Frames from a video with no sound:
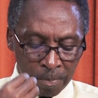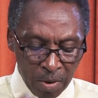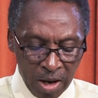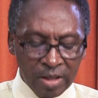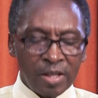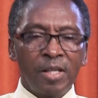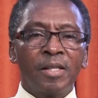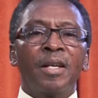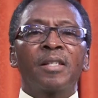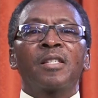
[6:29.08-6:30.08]
practice
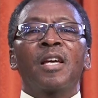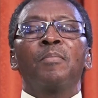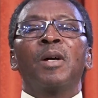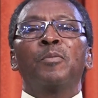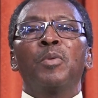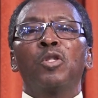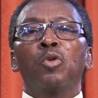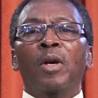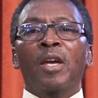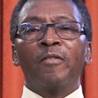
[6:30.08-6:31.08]
and exercise my
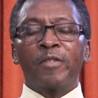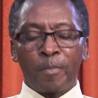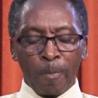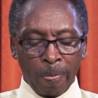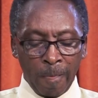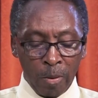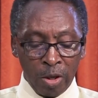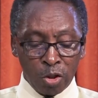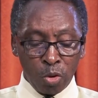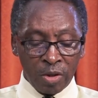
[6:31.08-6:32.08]
spiritual gifts, I
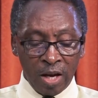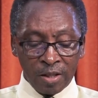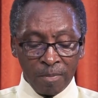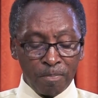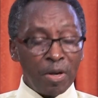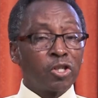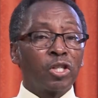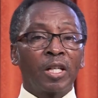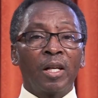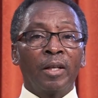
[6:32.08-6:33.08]
will do that
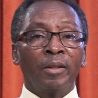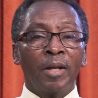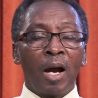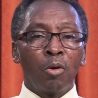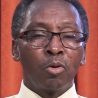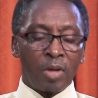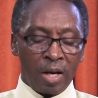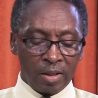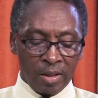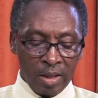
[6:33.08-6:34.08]
patiently. I will do
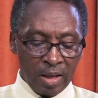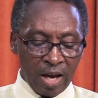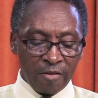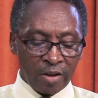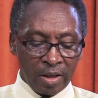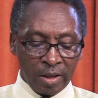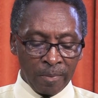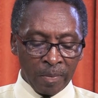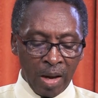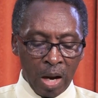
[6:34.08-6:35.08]
that lovingly.
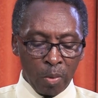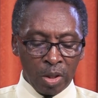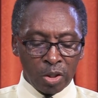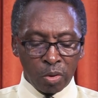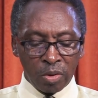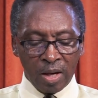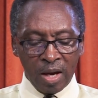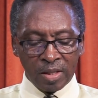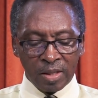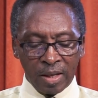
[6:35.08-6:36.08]
I will do
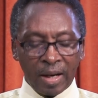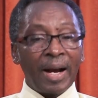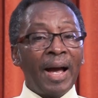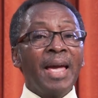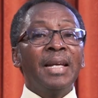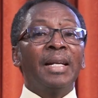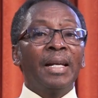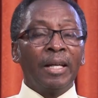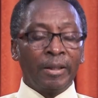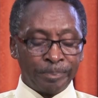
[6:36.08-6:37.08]
that
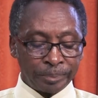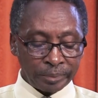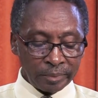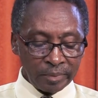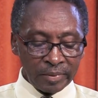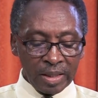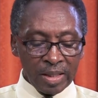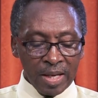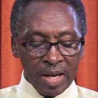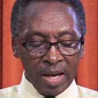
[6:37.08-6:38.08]
kindly.
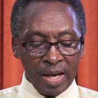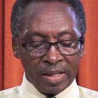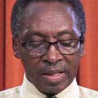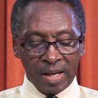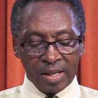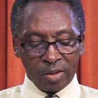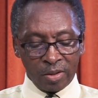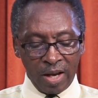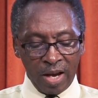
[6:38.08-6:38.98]
It does not